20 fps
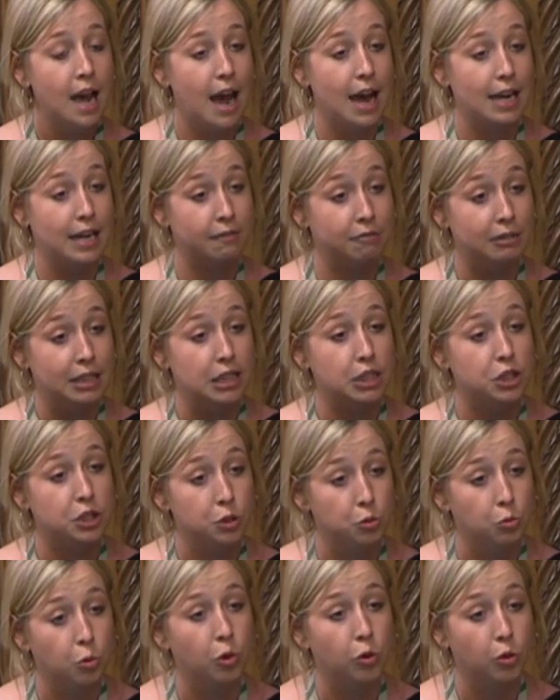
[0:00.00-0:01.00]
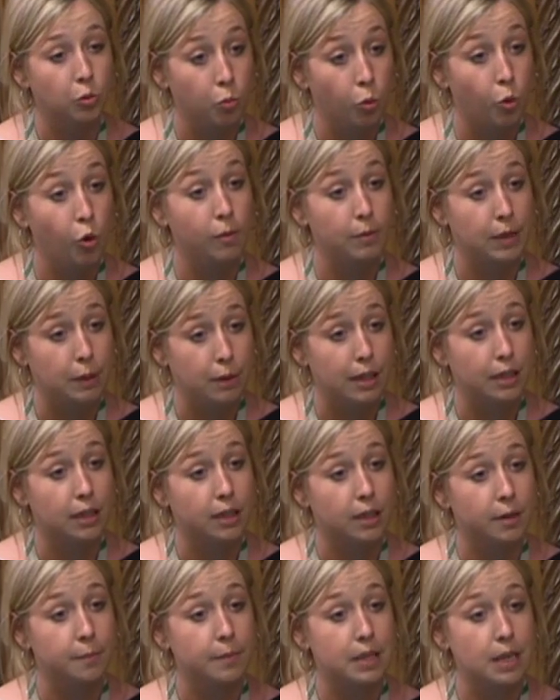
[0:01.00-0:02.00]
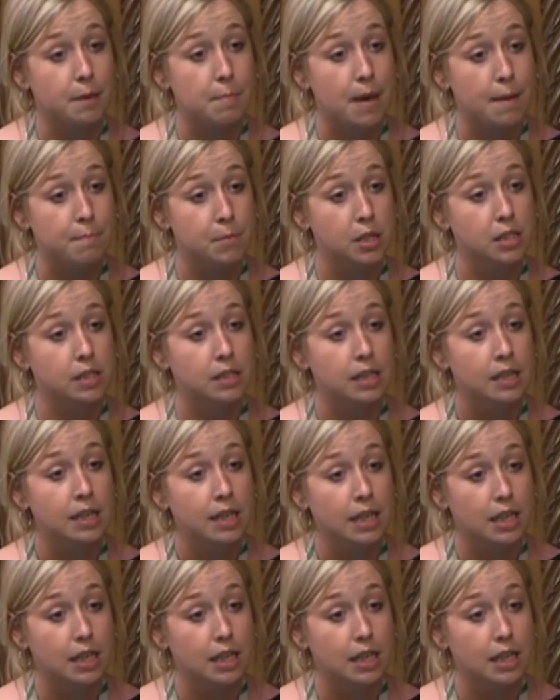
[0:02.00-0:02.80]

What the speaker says: and I really do warmly welcome the amendments